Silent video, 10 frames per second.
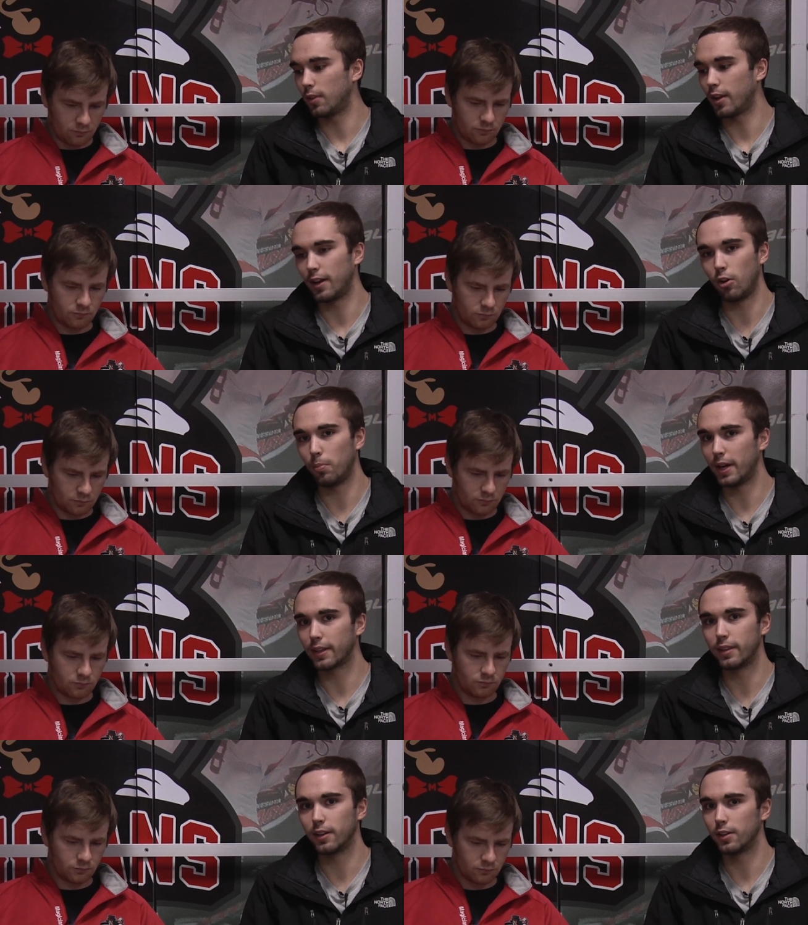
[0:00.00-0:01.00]
Speaker 1: a lot of help
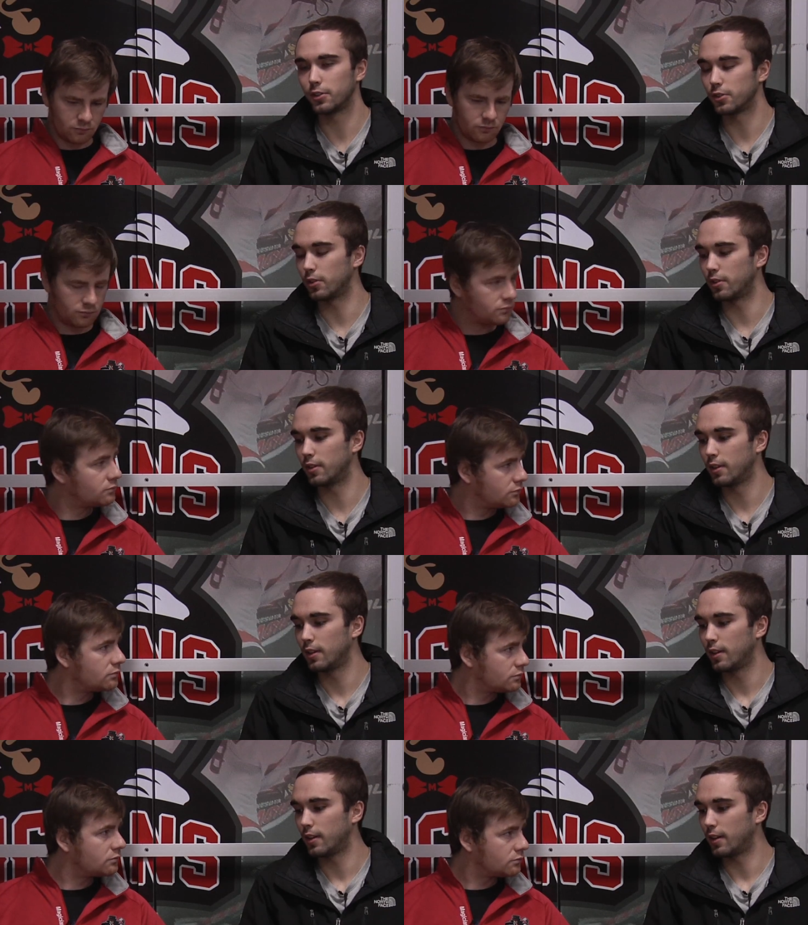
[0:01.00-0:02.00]
back there. So
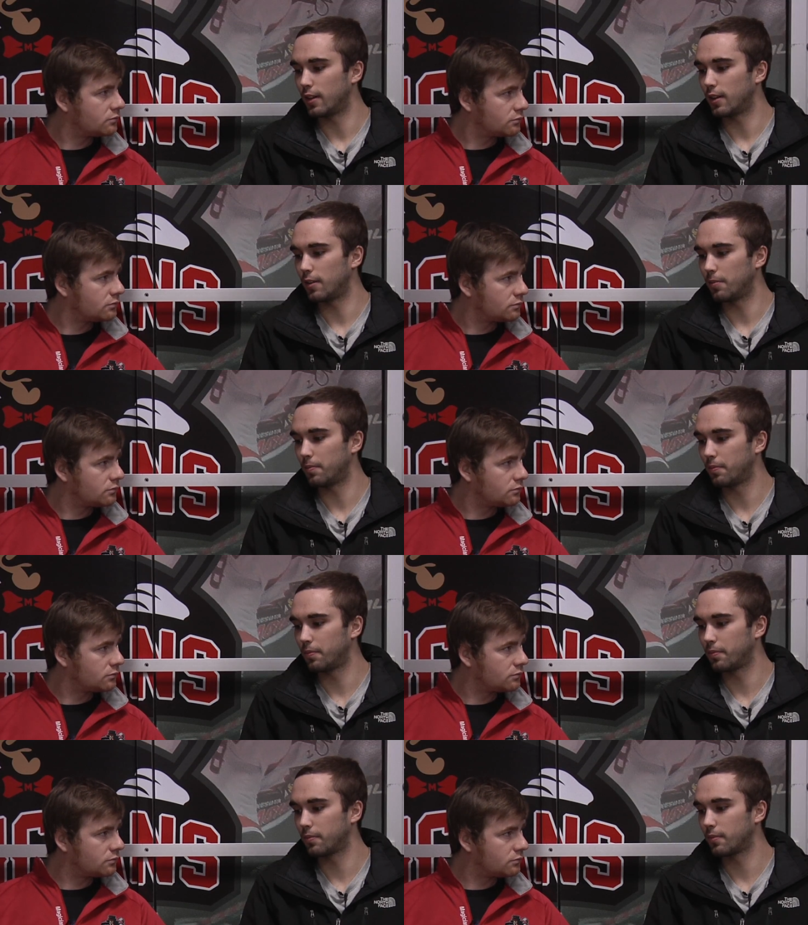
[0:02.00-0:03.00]
um,
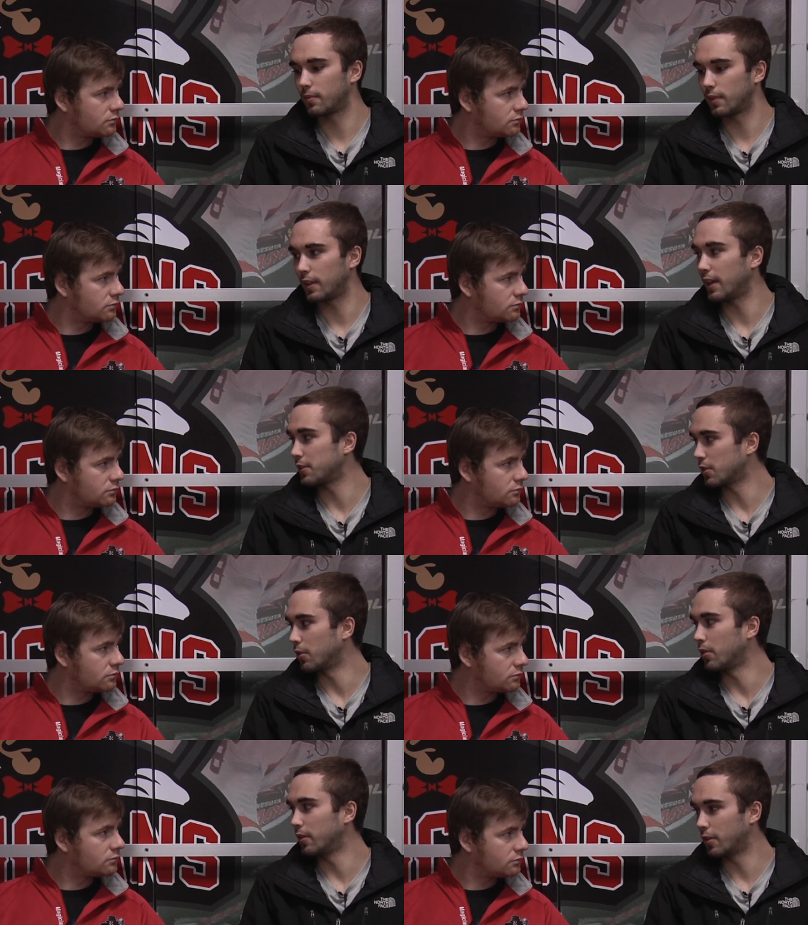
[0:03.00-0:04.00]
yeah, it's
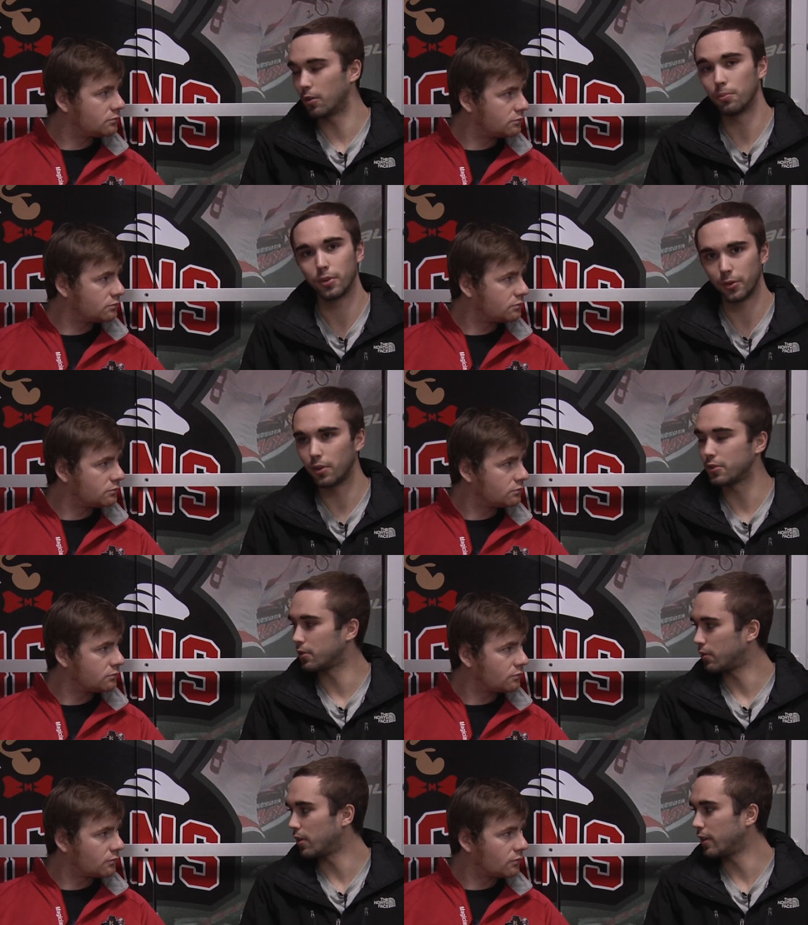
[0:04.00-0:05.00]
going going pretty well
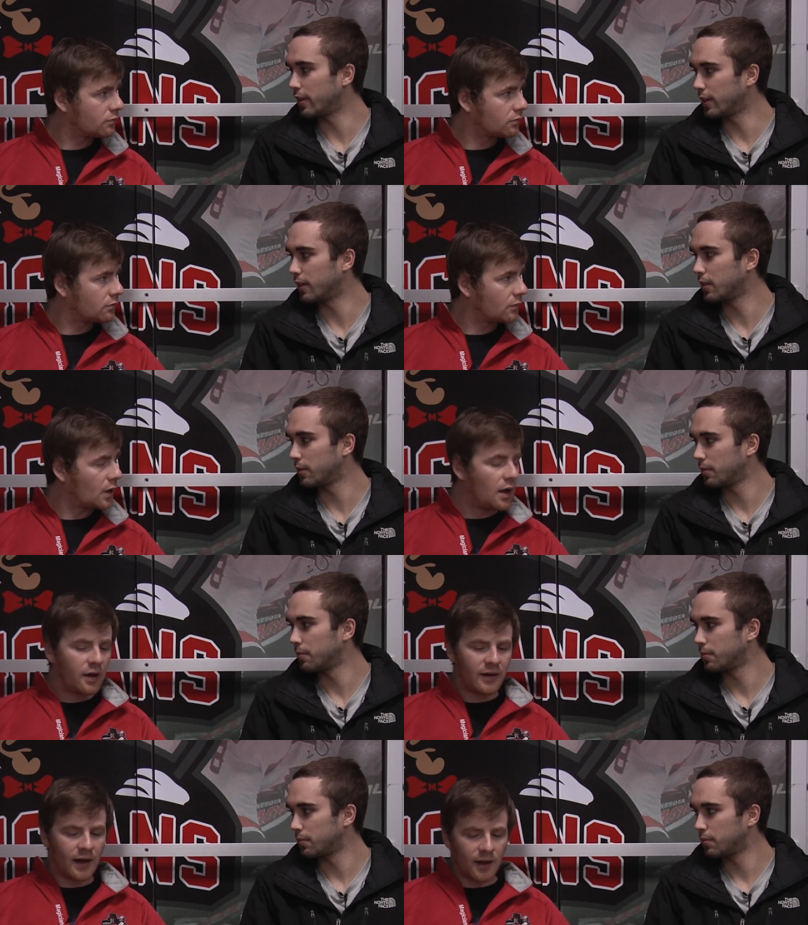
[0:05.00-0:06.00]
so far, I think.
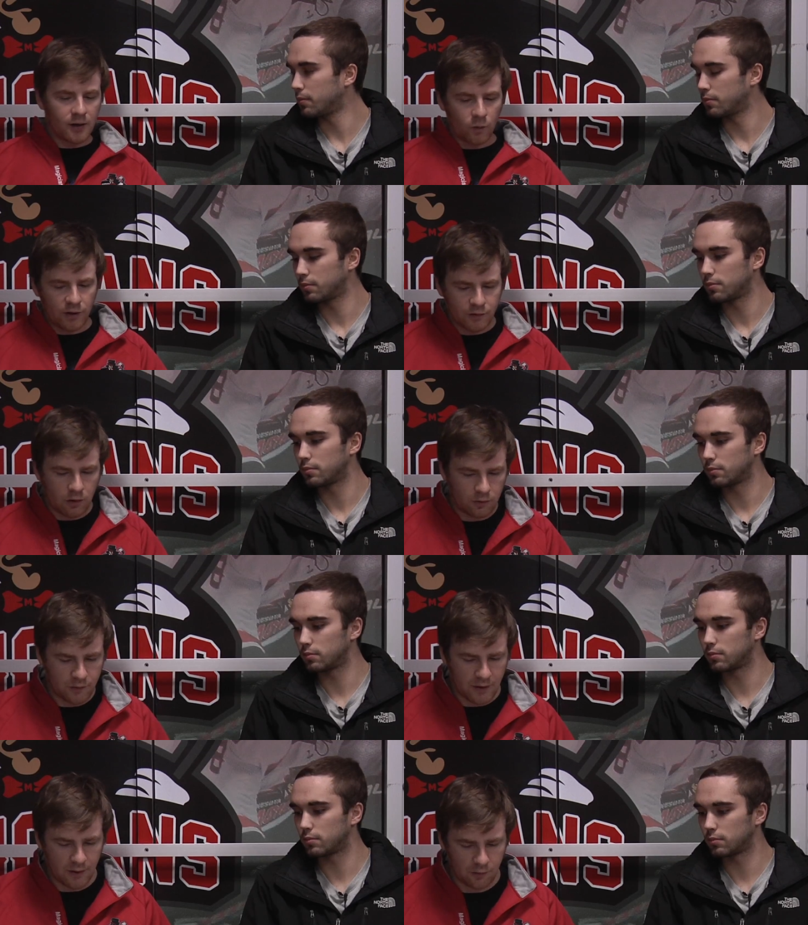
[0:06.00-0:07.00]
Speaker 2: Not a lot of West
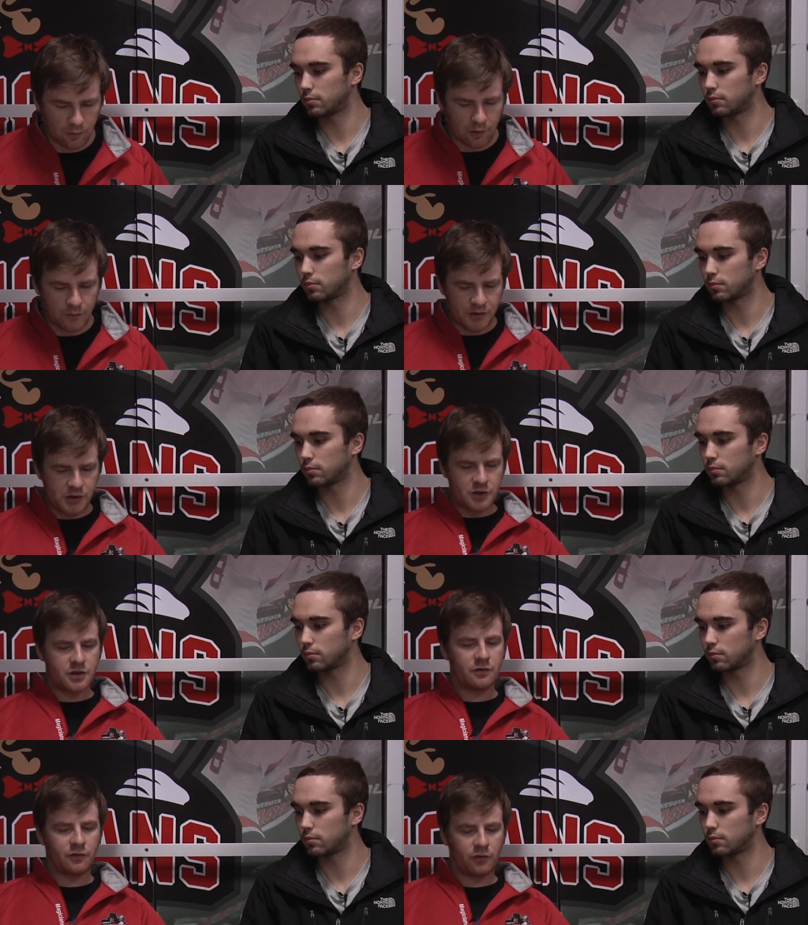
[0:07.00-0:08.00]
Coast kids with the
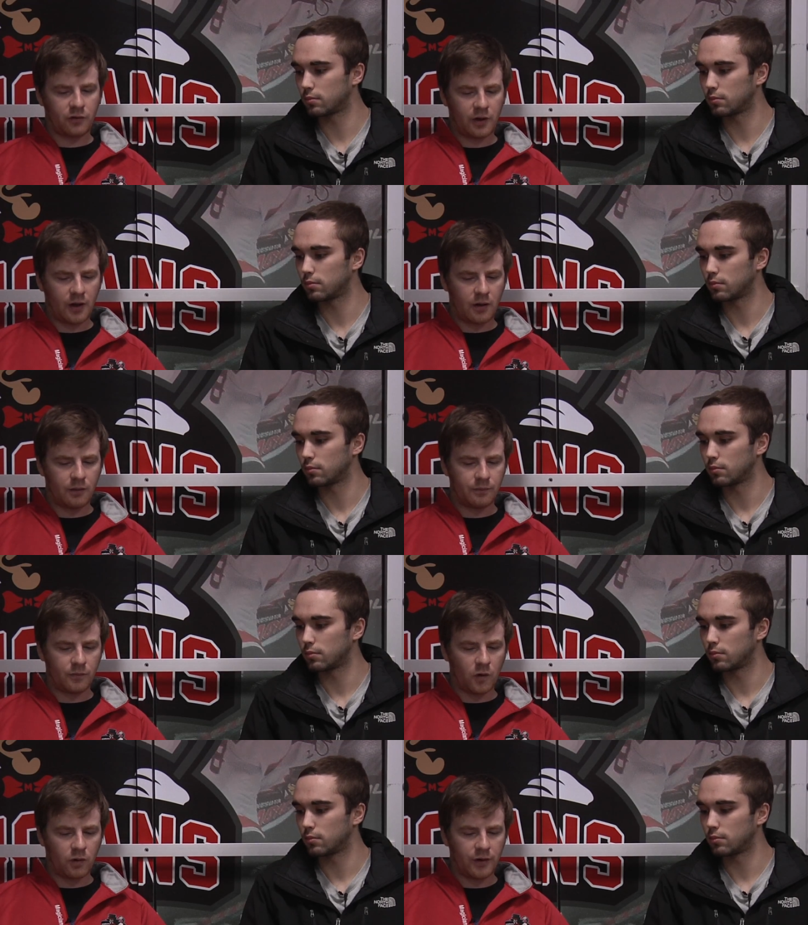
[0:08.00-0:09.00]
Magicians
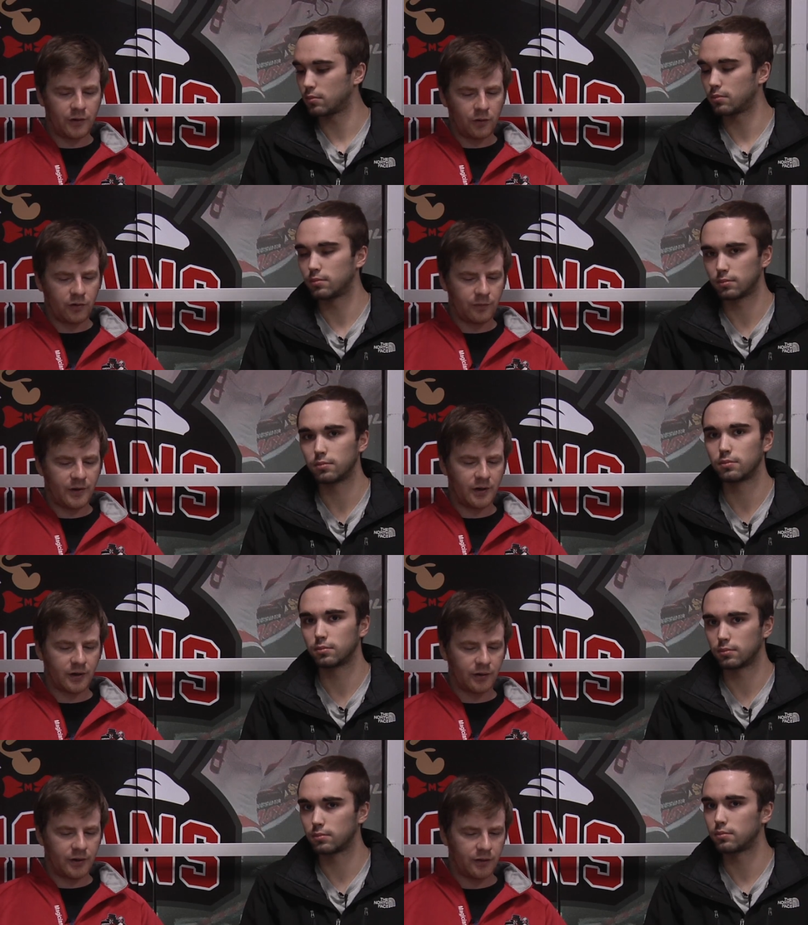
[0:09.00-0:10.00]
um, or in the North
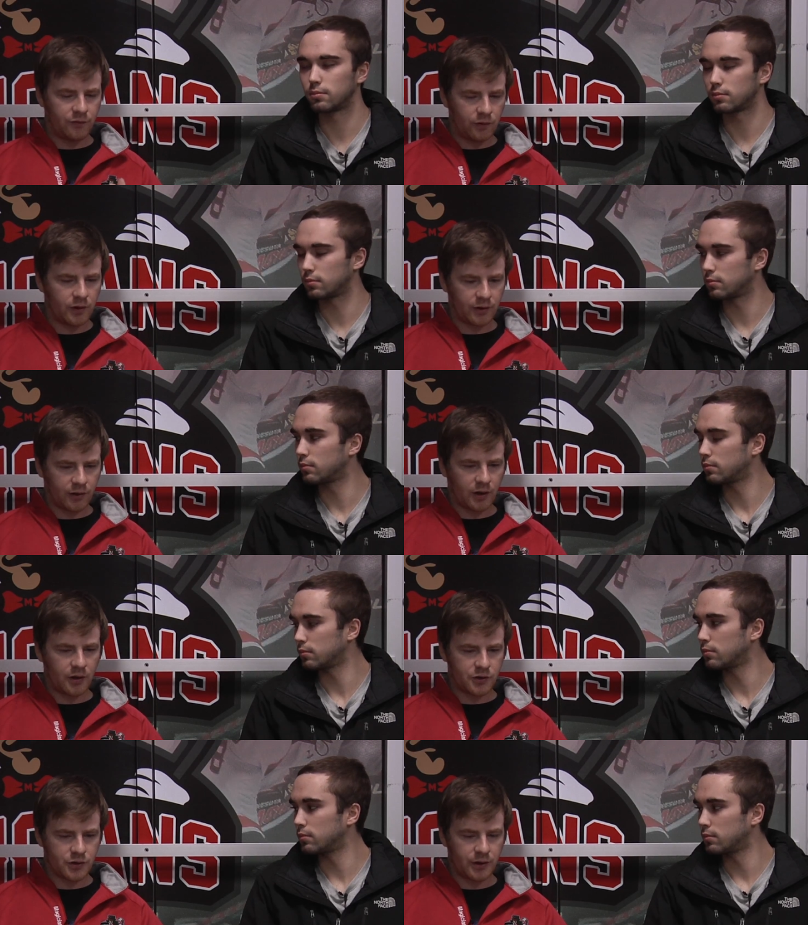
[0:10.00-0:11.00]
American League. If you look at the
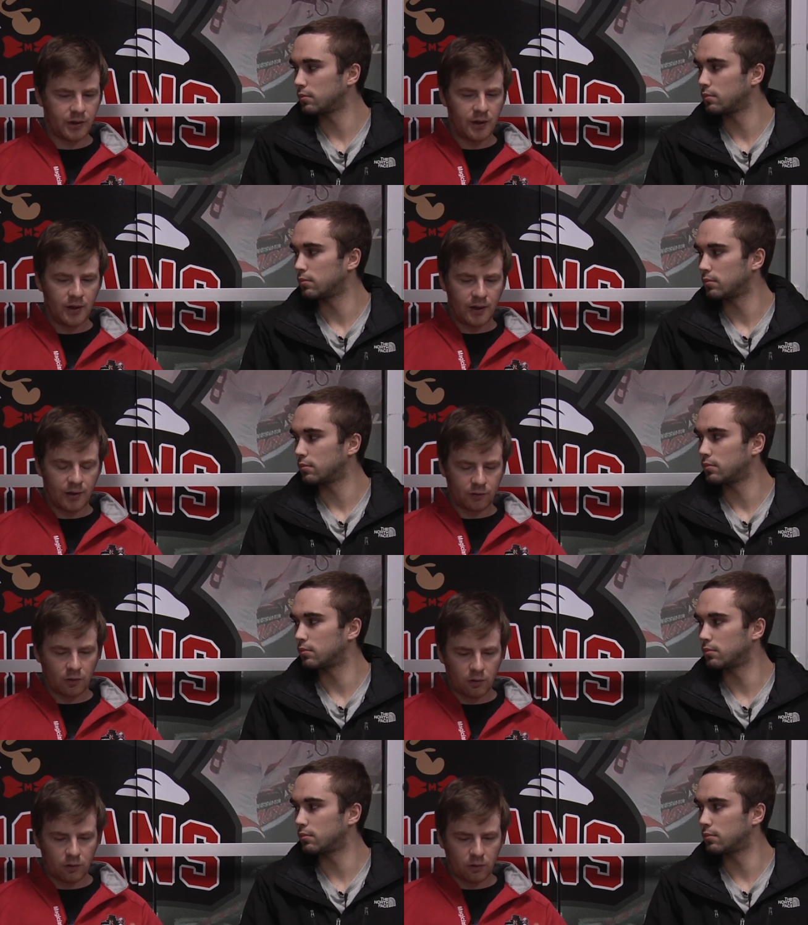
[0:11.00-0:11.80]
country as a